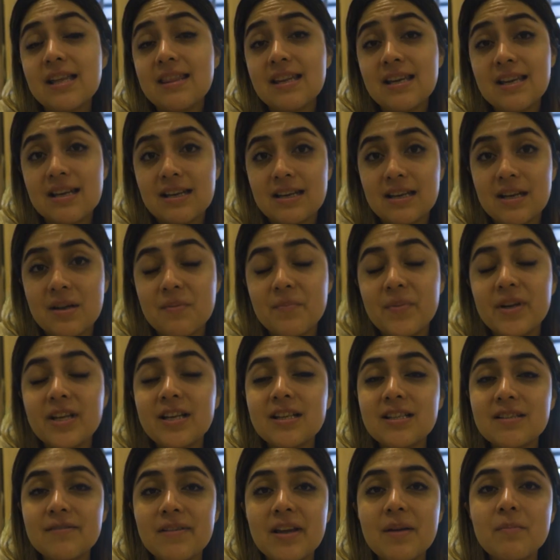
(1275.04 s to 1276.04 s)
in Edirne, but
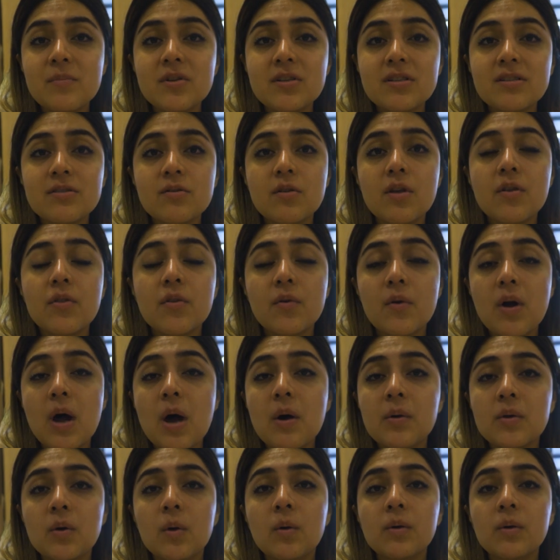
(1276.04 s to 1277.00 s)
it's famous throughout